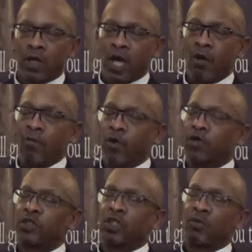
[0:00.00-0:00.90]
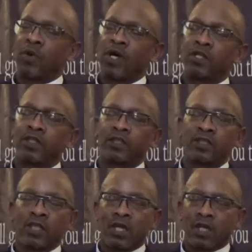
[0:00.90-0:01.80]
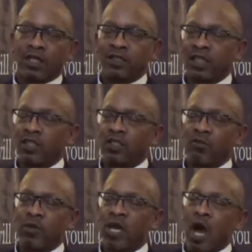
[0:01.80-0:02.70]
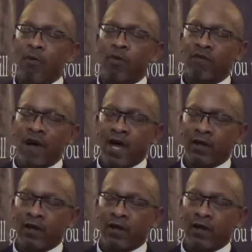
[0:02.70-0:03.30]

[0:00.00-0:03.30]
Have mercy upon us. Continue to be our provider.